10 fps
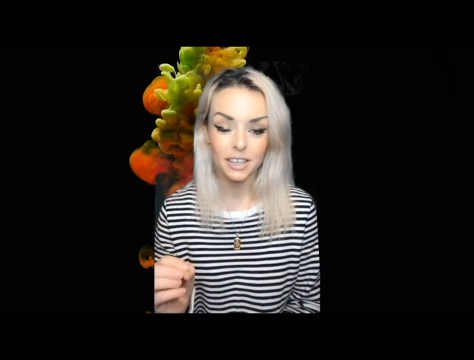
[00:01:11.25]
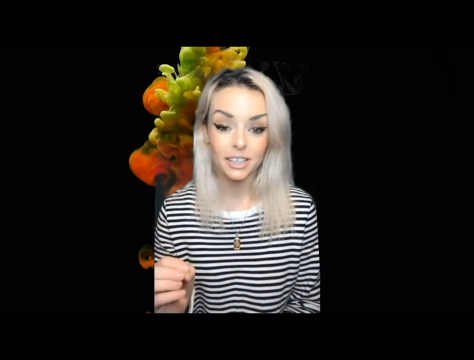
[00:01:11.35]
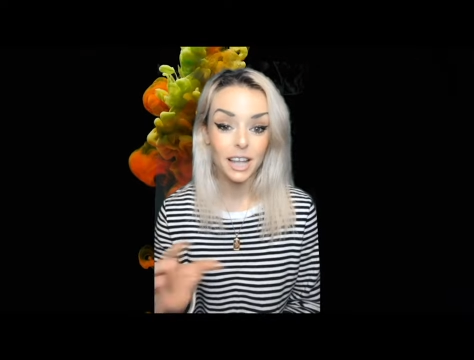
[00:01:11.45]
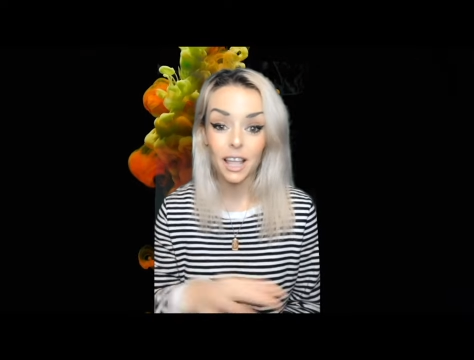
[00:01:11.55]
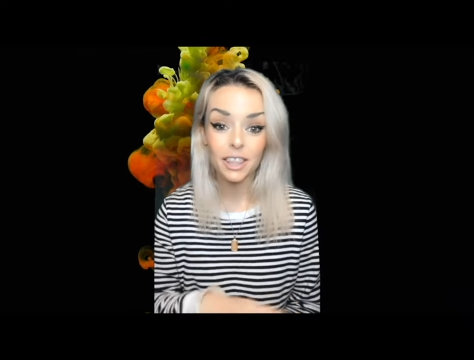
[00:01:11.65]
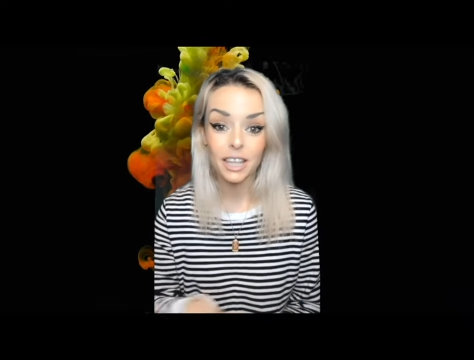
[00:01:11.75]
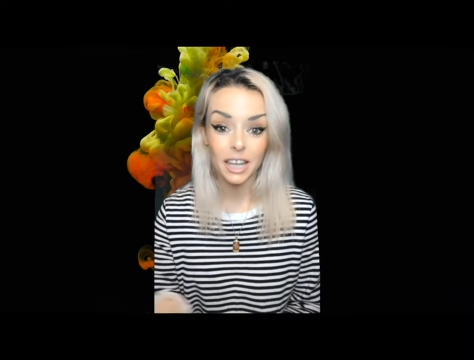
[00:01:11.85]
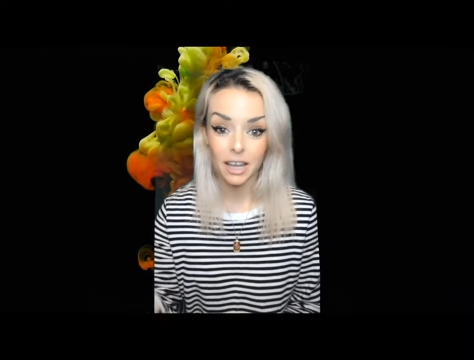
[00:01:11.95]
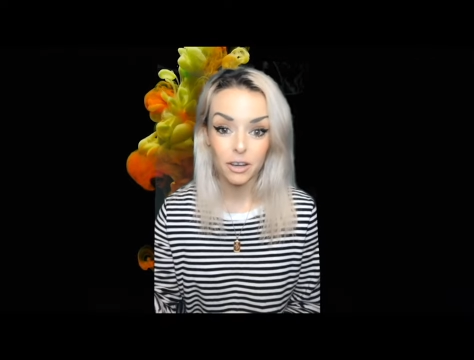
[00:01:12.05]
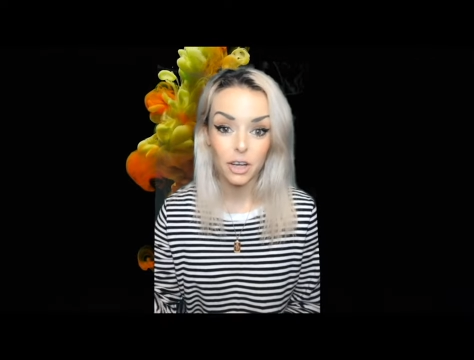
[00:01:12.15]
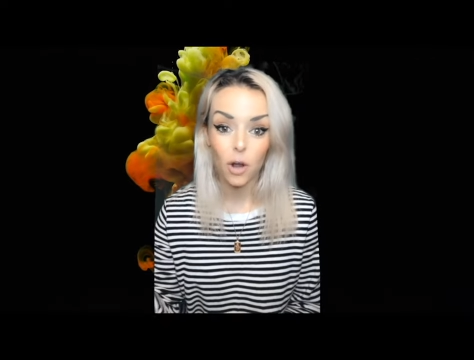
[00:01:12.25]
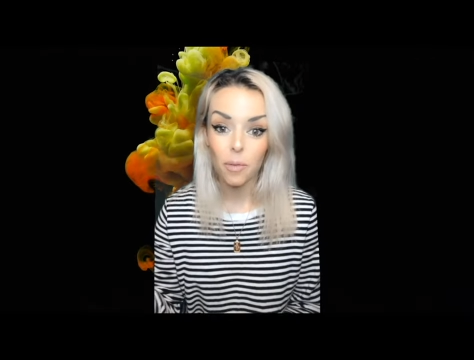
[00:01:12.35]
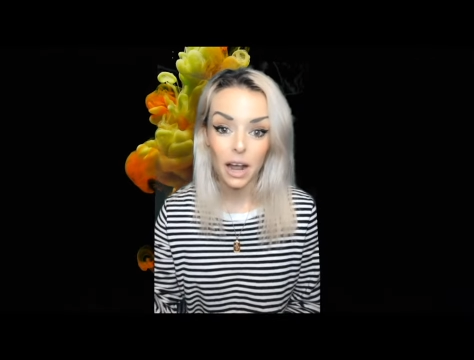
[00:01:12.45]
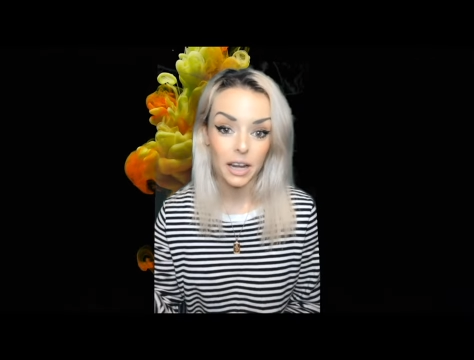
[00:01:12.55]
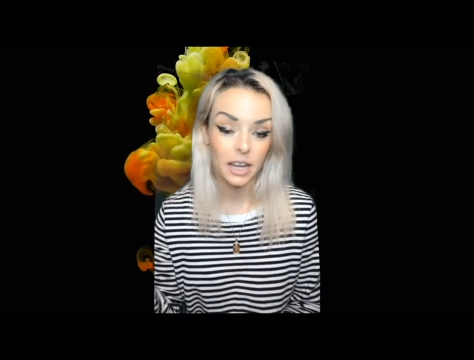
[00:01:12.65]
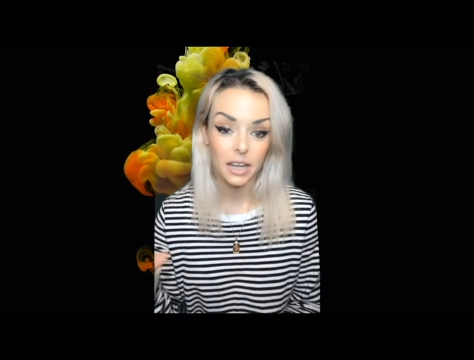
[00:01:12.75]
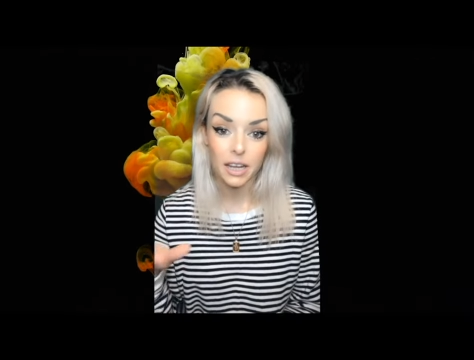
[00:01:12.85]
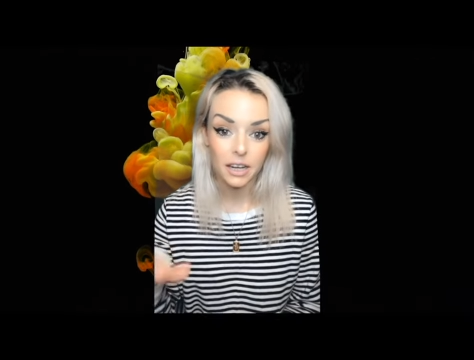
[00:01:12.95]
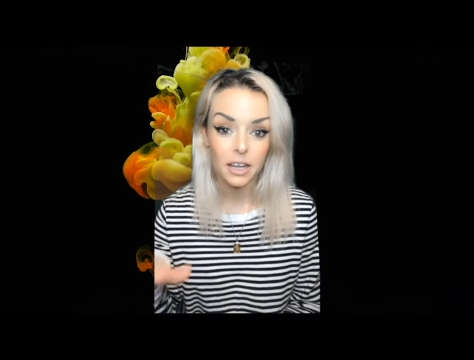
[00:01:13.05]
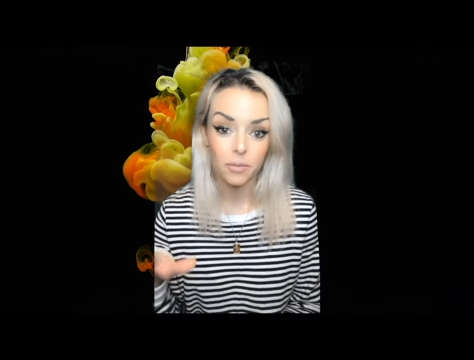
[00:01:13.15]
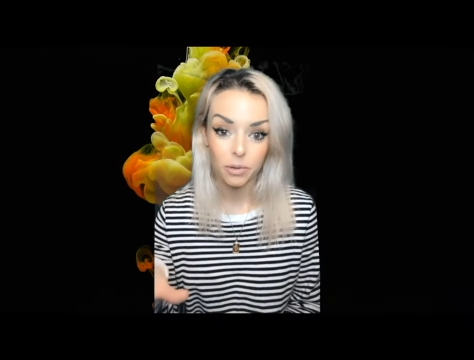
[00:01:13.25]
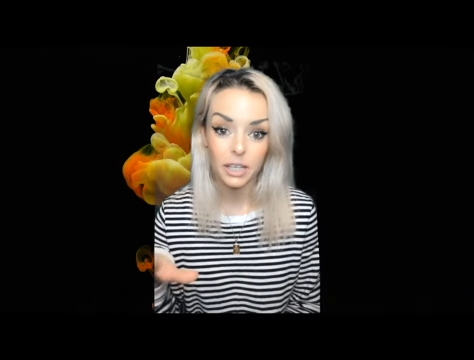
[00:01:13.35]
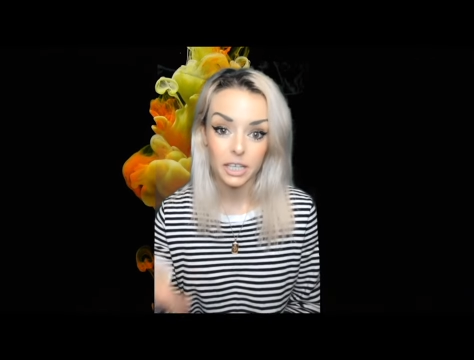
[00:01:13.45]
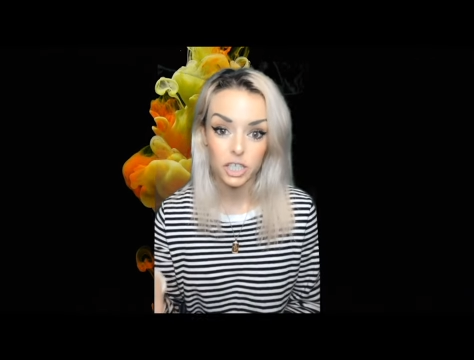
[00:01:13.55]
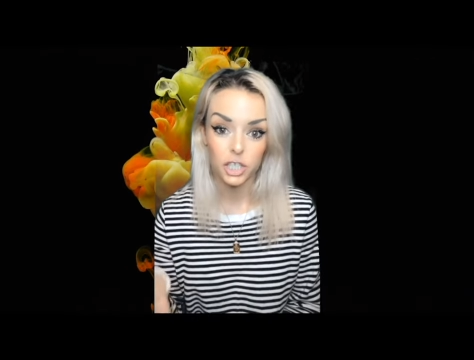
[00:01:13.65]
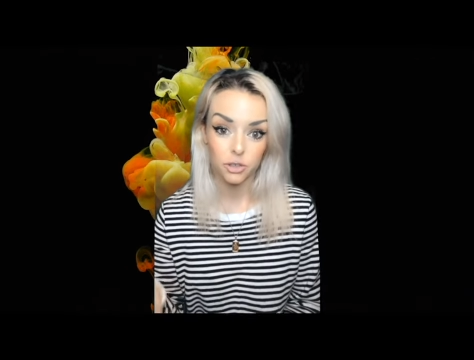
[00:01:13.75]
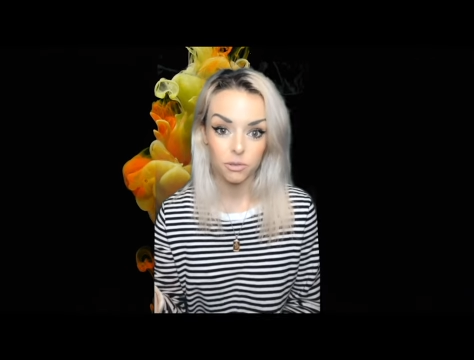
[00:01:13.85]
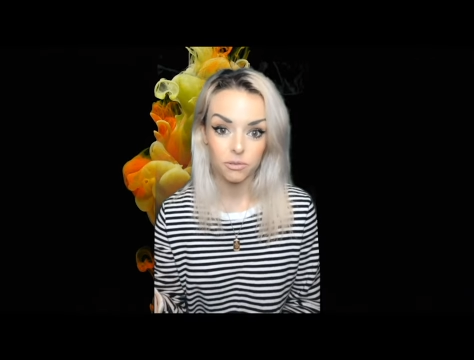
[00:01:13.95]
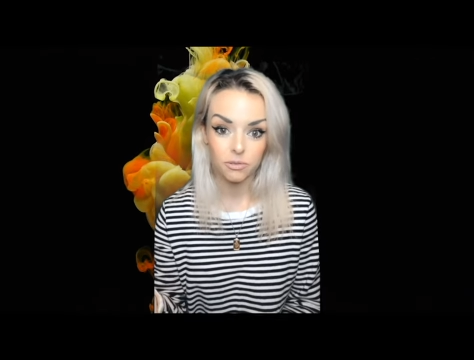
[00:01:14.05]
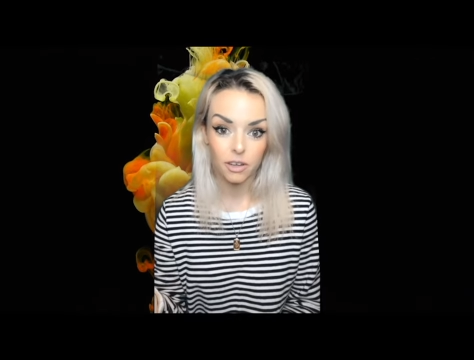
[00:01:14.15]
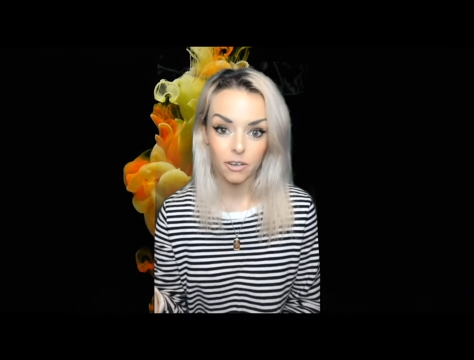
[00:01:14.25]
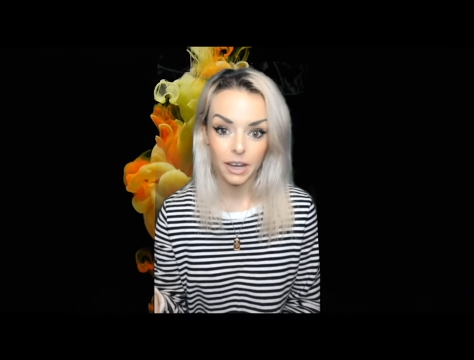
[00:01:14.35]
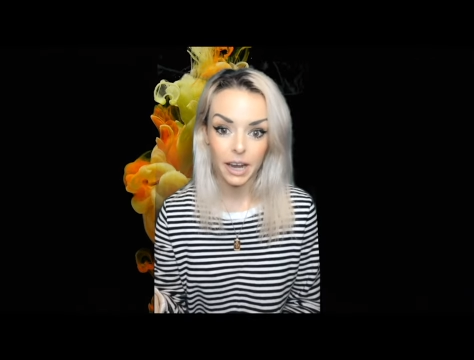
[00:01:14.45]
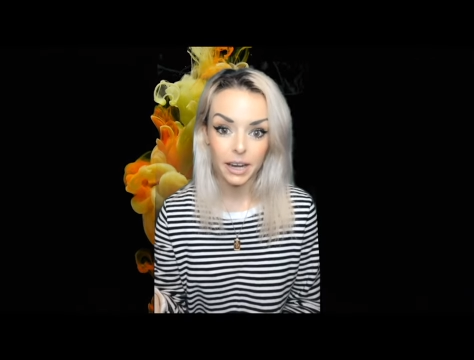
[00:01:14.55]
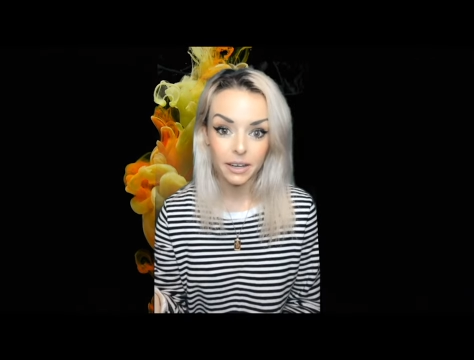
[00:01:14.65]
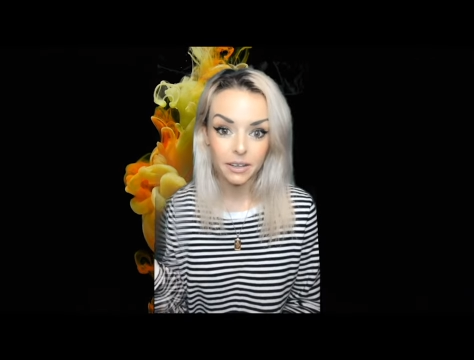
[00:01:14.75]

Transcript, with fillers: Nothing, nobody can complete you, okay?